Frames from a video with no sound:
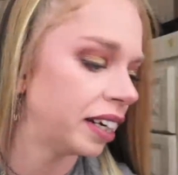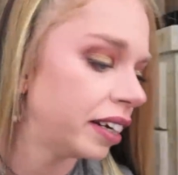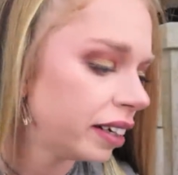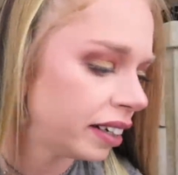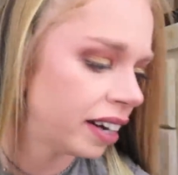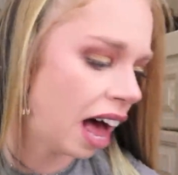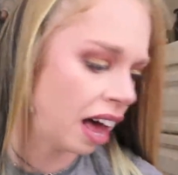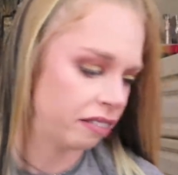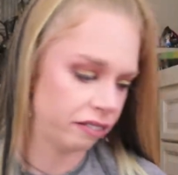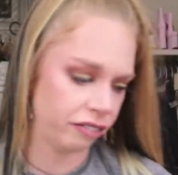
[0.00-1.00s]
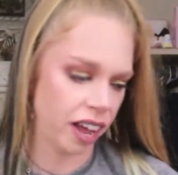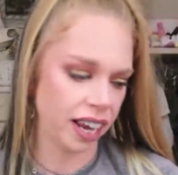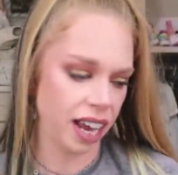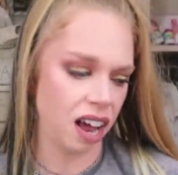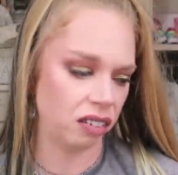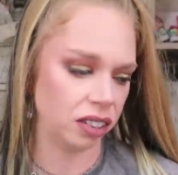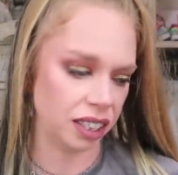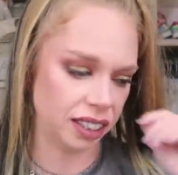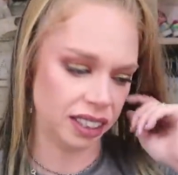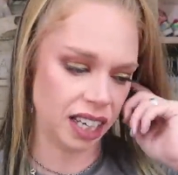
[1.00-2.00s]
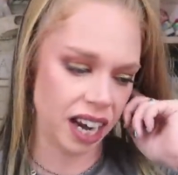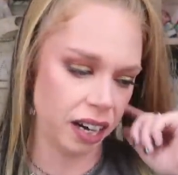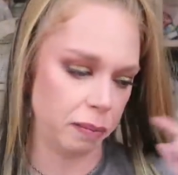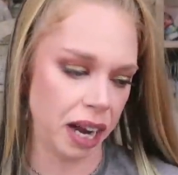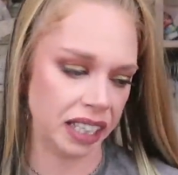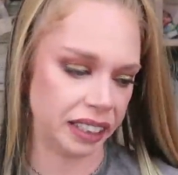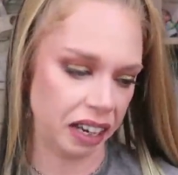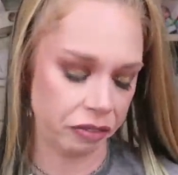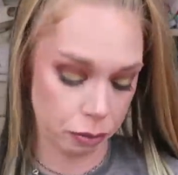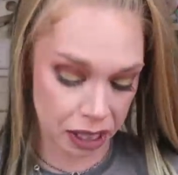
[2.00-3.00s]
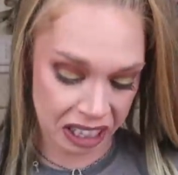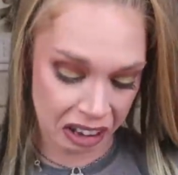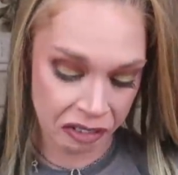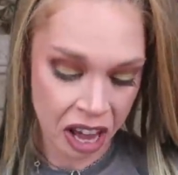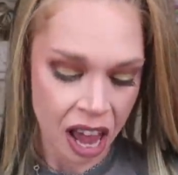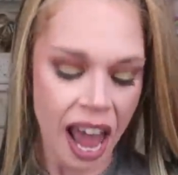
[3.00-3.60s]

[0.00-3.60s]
to not find out because I didn't buy a set for myself.